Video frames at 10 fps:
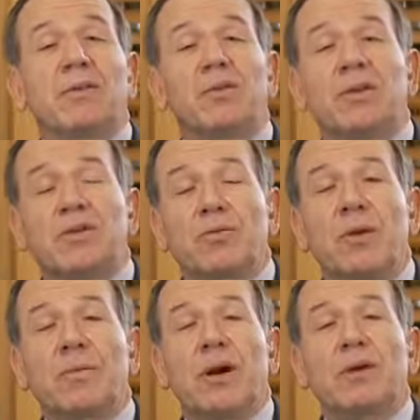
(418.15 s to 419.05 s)
It was
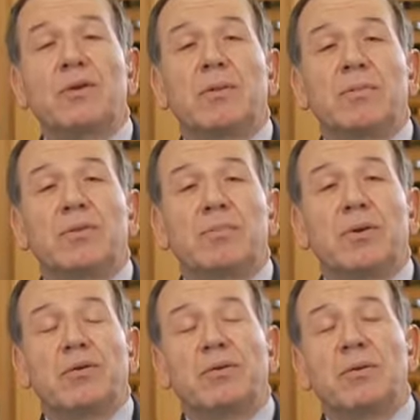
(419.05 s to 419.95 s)
extreme hardship as
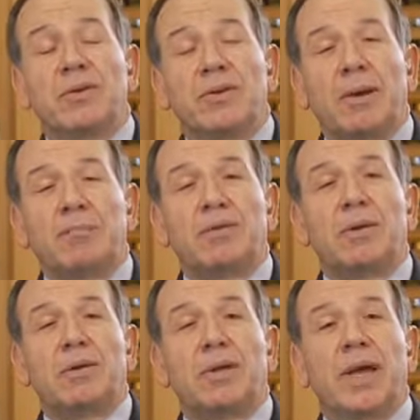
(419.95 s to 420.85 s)
opposed to
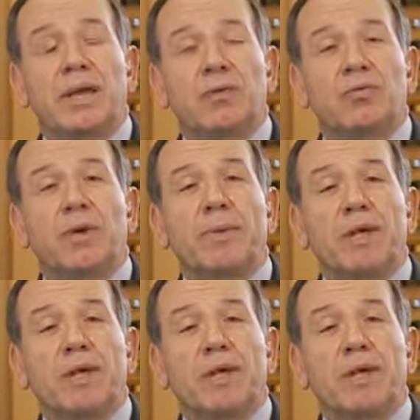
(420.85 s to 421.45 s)
exceptional and extremely